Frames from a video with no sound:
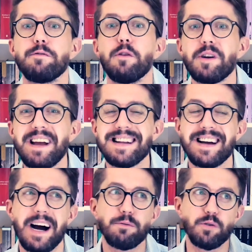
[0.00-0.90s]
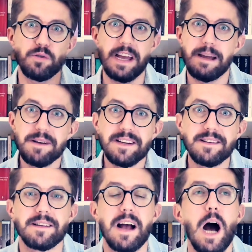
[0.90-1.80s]
forget how to name
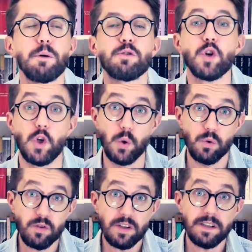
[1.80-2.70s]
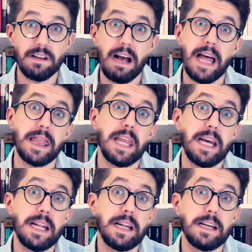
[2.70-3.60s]
it, how to use it, and
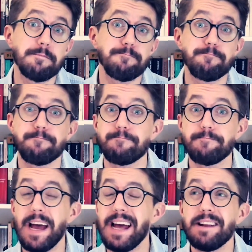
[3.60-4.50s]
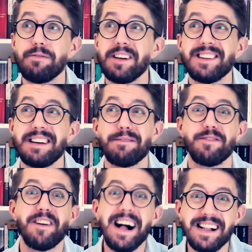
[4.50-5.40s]
then anything they
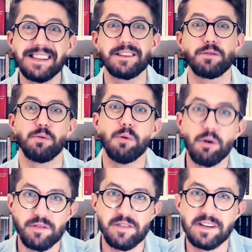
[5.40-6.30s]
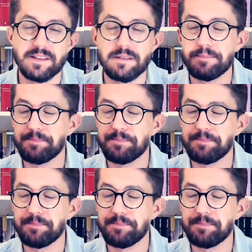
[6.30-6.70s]
felt towards it.